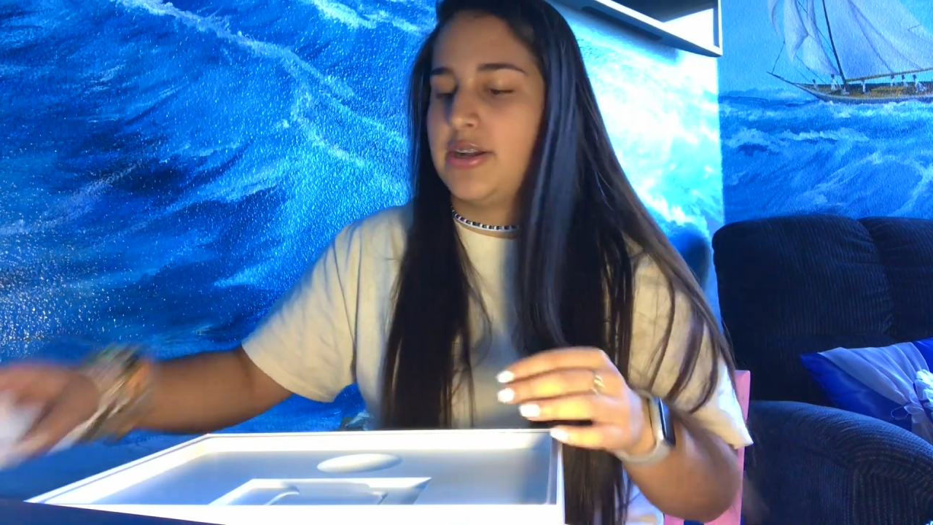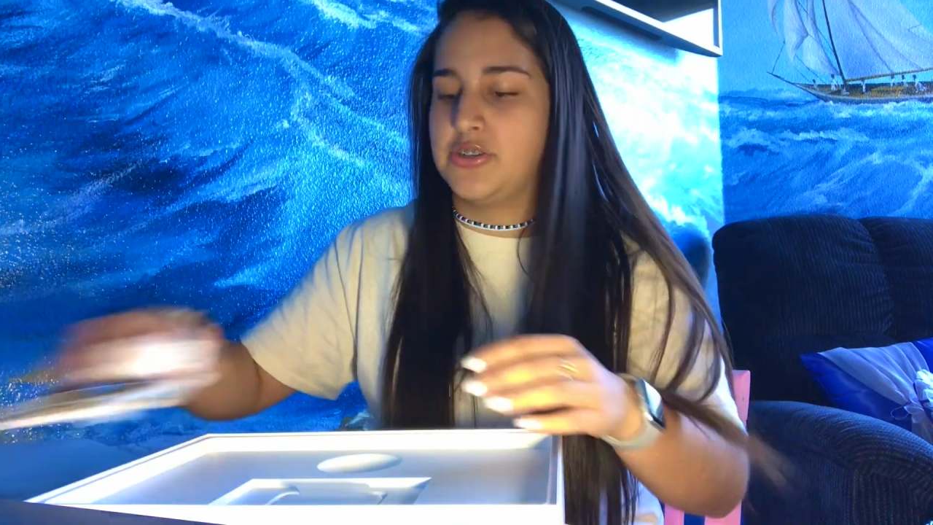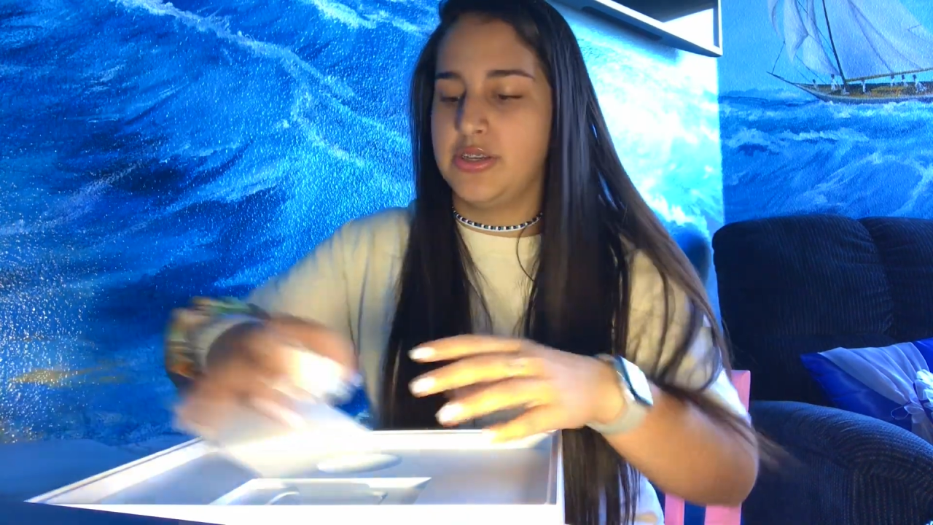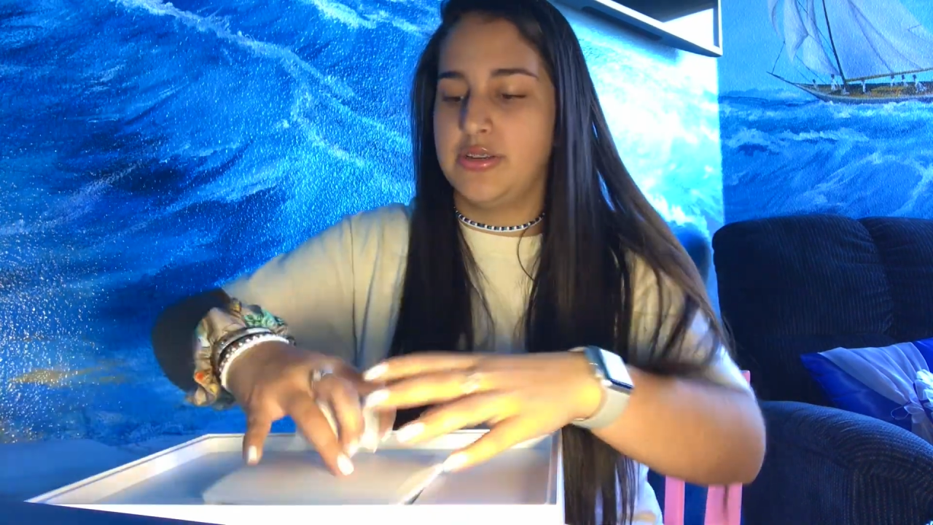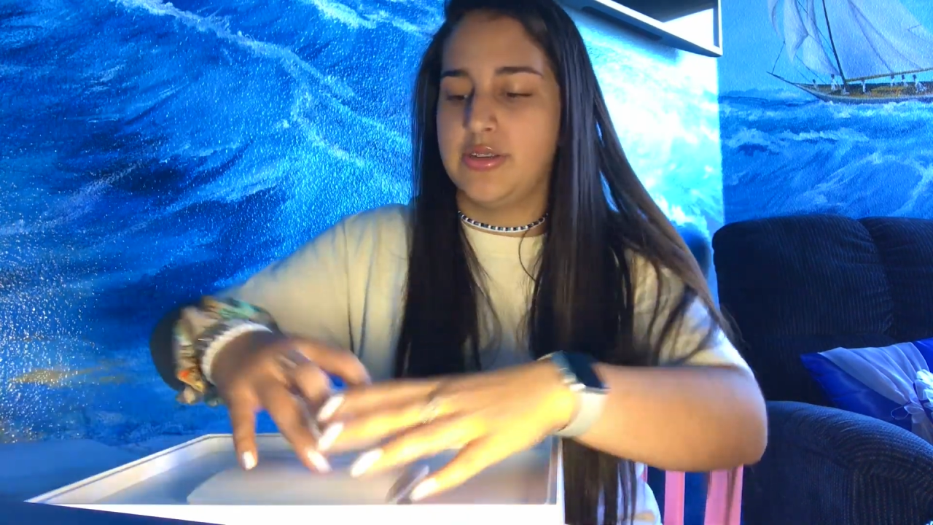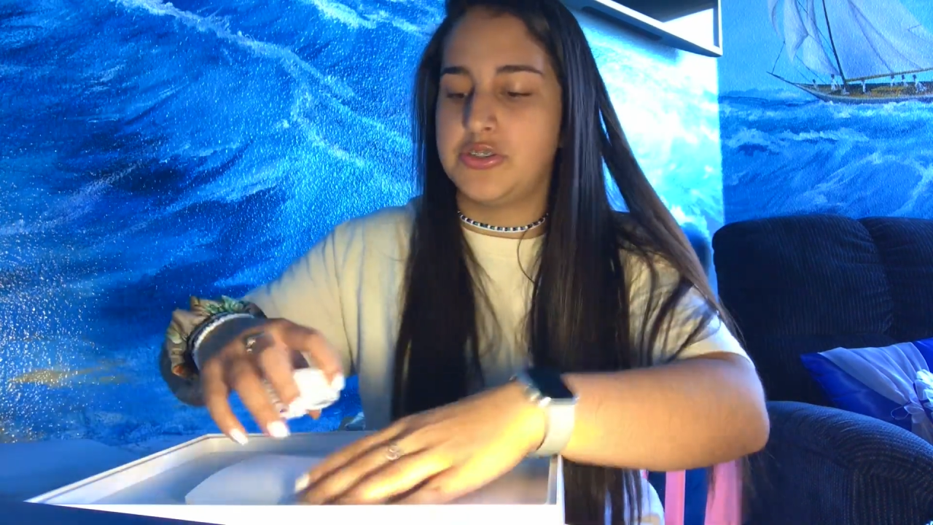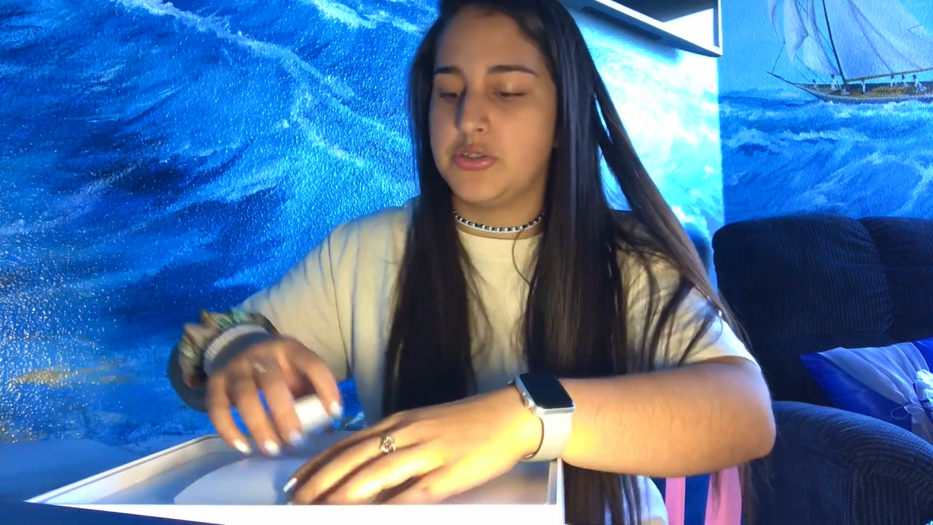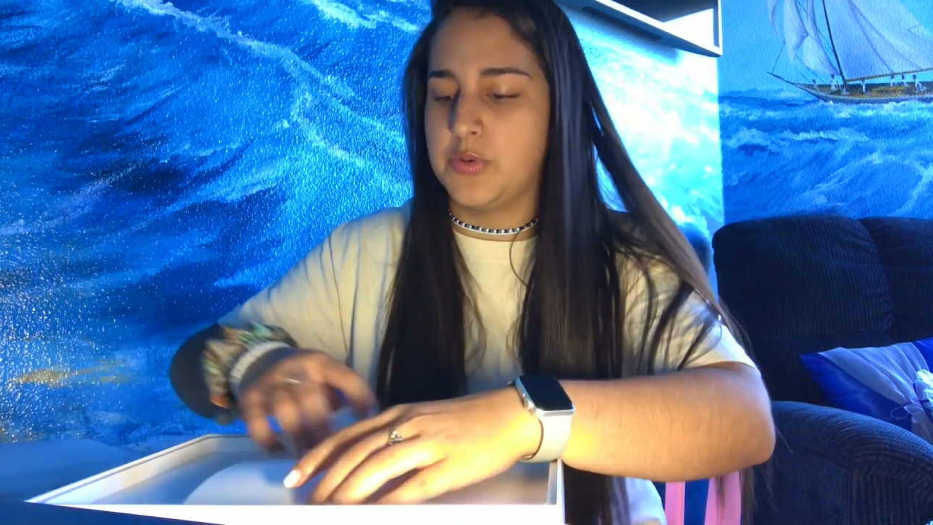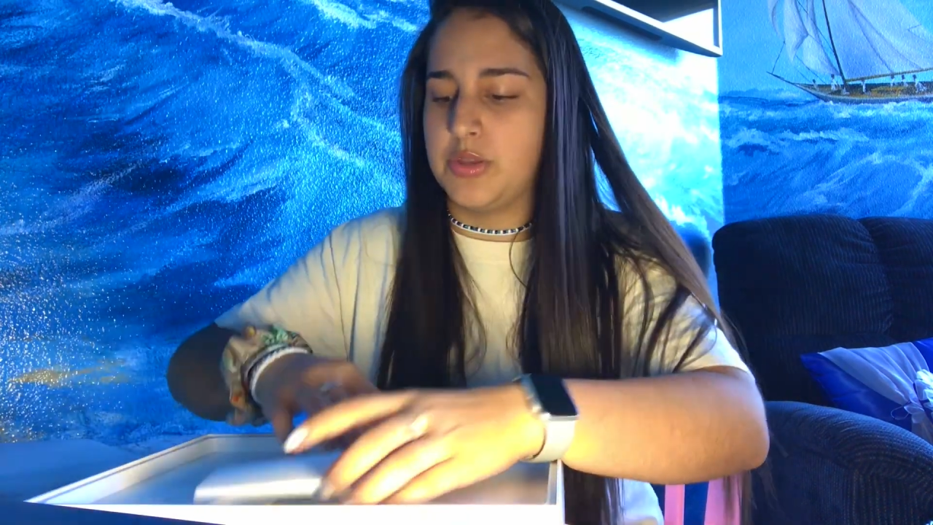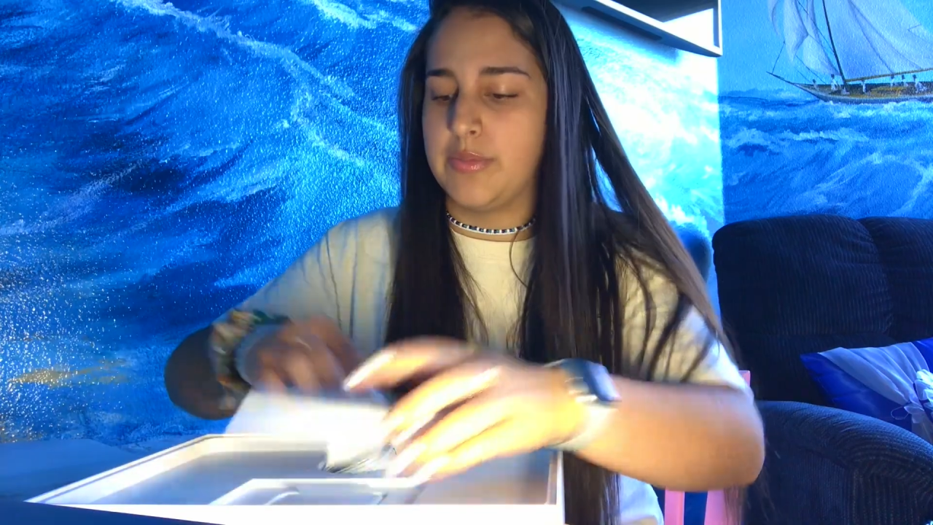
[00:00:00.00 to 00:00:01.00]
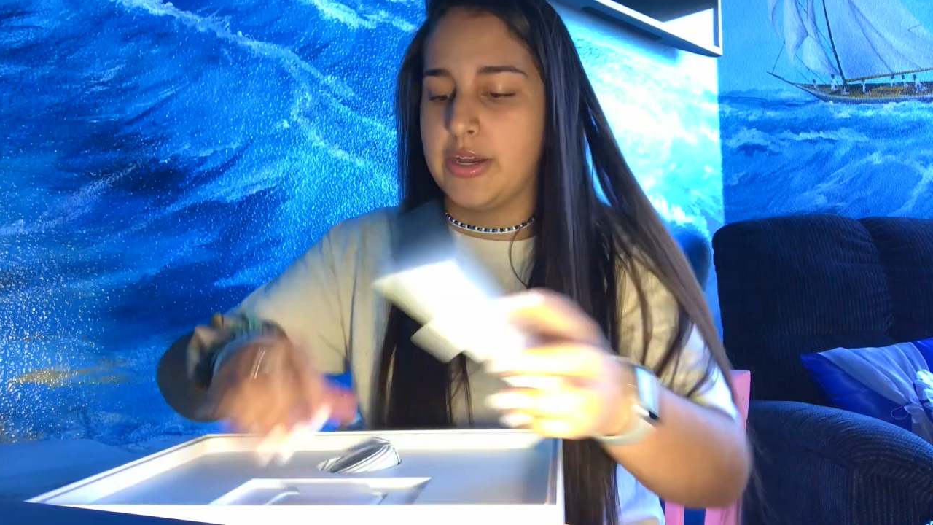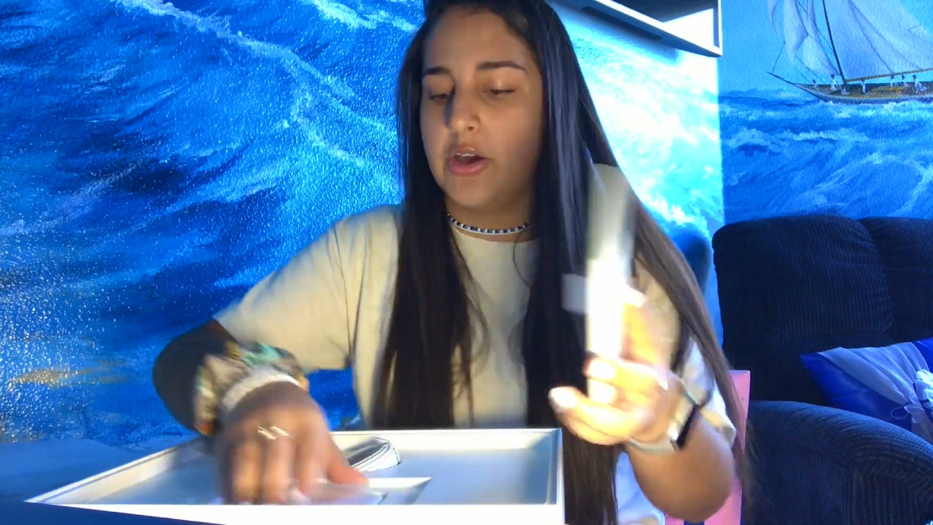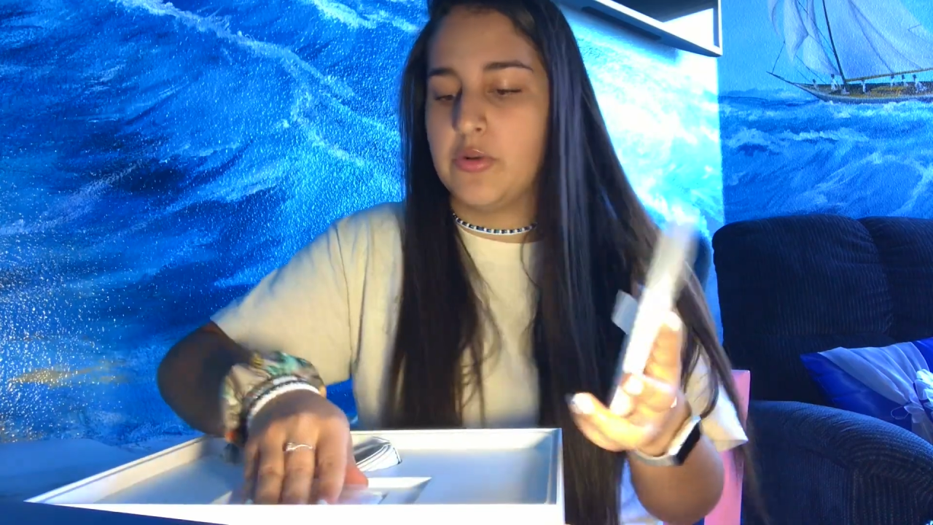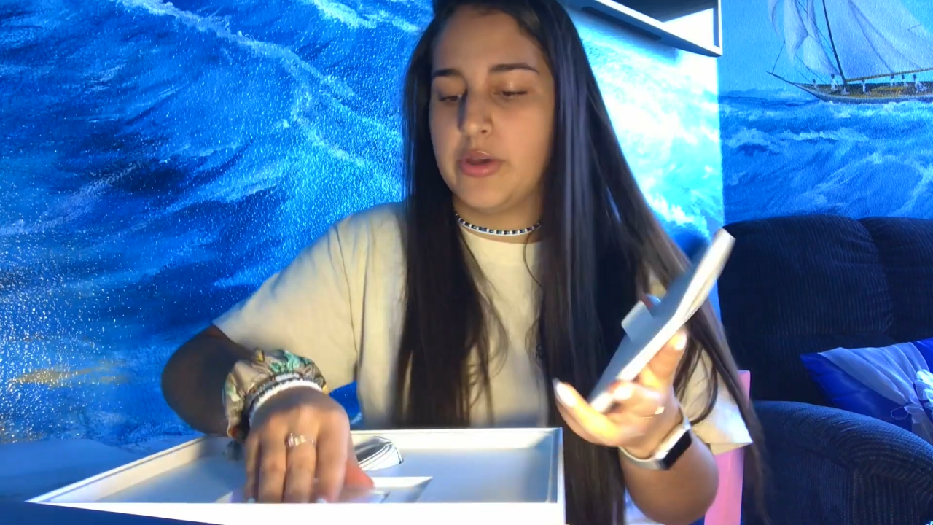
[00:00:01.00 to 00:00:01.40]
Actually, let's just put them back. Oh,